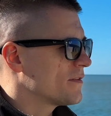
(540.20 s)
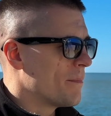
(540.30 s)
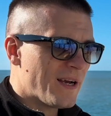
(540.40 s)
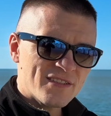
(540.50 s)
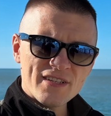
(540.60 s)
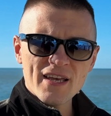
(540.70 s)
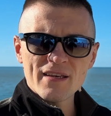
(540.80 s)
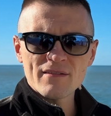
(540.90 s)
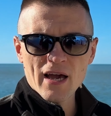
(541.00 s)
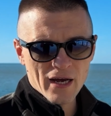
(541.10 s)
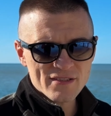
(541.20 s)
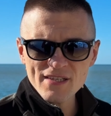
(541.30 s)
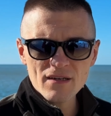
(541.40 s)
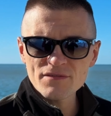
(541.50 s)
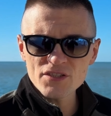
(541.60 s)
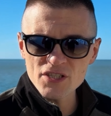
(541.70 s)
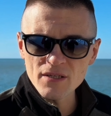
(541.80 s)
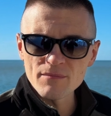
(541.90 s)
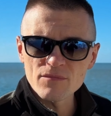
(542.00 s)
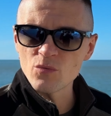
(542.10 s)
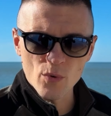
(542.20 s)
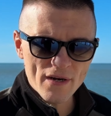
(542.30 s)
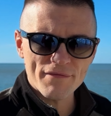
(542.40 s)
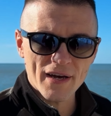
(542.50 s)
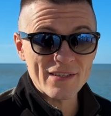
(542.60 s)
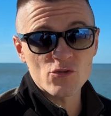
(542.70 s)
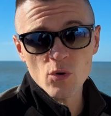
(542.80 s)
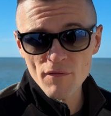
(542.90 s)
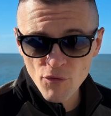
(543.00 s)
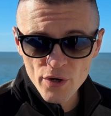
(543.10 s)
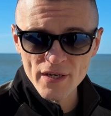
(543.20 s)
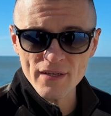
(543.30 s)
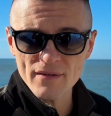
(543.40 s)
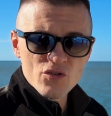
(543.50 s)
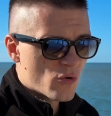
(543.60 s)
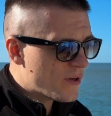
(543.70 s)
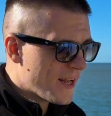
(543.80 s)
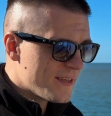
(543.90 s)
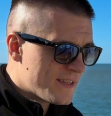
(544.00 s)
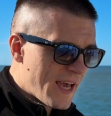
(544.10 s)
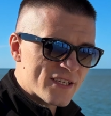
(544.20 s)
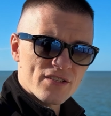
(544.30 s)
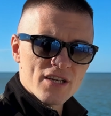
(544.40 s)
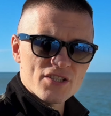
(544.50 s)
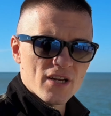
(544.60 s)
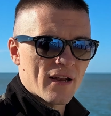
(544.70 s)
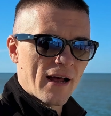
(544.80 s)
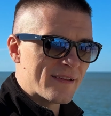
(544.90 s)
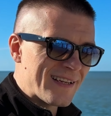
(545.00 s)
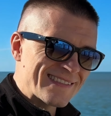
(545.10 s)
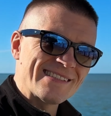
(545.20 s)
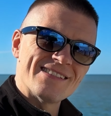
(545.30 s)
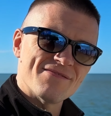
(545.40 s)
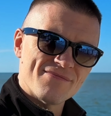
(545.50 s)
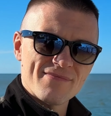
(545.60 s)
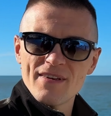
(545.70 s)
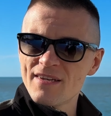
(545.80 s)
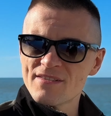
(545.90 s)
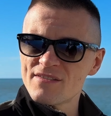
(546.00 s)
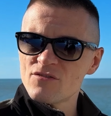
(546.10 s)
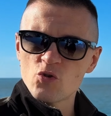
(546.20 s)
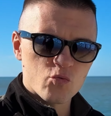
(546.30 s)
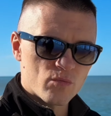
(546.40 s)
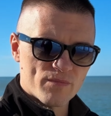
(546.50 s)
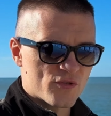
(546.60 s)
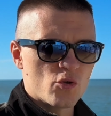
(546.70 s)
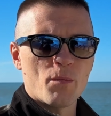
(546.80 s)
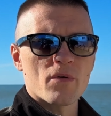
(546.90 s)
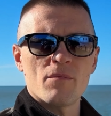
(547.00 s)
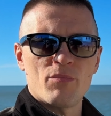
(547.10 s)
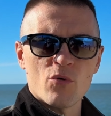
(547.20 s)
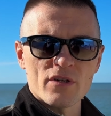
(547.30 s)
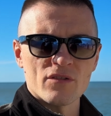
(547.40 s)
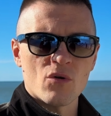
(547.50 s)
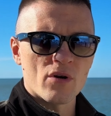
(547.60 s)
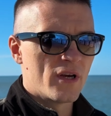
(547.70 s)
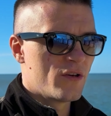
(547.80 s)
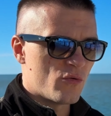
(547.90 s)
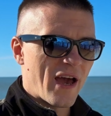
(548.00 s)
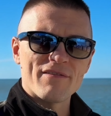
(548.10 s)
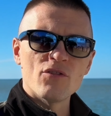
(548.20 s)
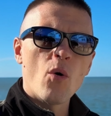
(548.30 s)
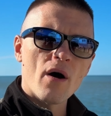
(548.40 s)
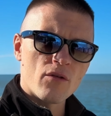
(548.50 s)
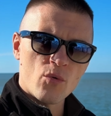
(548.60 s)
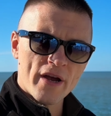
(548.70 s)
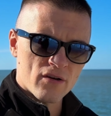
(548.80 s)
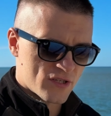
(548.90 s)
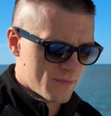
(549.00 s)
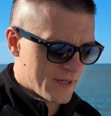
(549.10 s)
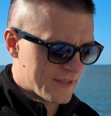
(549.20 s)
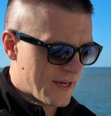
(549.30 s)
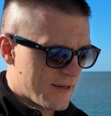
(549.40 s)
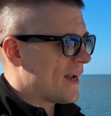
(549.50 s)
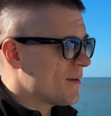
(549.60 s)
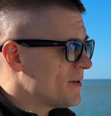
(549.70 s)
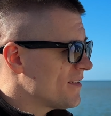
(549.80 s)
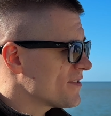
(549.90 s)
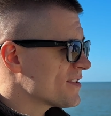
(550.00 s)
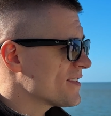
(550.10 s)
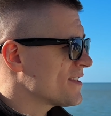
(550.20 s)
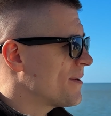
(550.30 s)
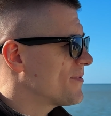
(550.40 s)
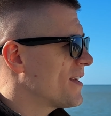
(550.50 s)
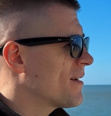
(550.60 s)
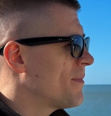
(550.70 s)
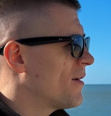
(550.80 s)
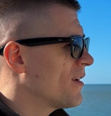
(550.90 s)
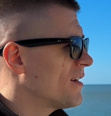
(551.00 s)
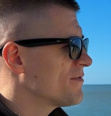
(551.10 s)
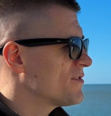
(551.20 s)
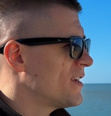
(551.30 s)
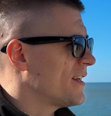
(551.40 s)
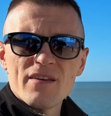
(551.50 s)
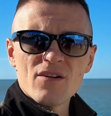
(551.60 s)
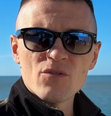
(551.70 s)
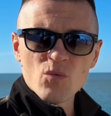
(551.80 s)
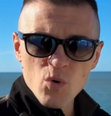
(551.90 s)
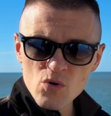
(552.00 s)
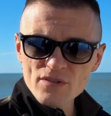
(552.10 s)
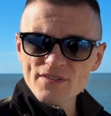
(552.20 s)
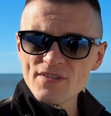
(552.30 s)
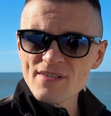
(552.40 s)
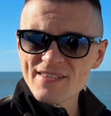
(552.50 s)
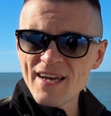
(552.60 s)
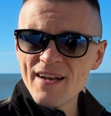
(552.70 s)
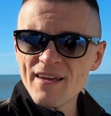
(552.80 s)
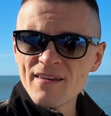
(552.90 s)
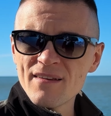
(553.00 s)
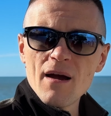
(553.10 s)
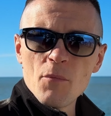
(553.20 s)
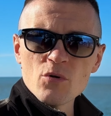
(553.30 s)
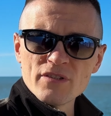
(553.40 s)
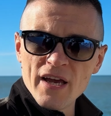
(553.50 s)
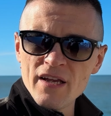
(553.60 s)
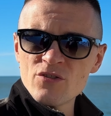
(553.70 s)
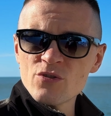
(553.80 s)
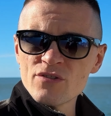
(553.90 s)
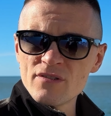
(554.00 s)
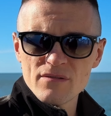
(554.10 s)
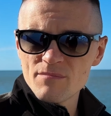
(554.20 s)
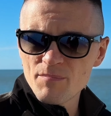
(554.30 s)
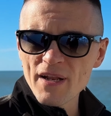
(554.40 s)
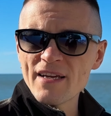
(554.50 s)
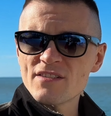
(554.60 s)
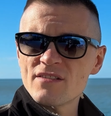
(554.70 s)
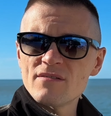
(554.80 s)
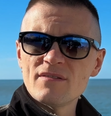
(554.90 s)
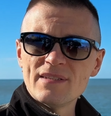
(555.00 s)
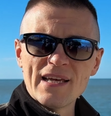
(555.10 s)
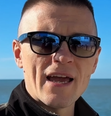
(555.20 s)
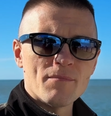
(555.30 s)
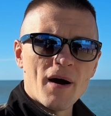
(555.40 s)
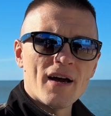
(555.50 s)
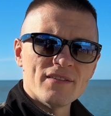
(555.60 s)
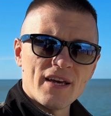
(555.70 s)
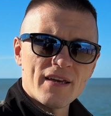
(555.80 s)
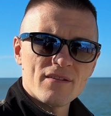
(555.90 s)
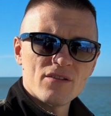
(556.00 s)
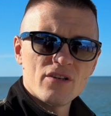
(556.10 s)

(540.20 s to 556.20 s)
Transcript: the best thing outside of the gym to win a fight is to avoid it. You don't get engaged in this shit unless it's super important or you have no other way or something like that. And I believe it's the same thing about life today. You know, the world is getting a more dangerous place day by day.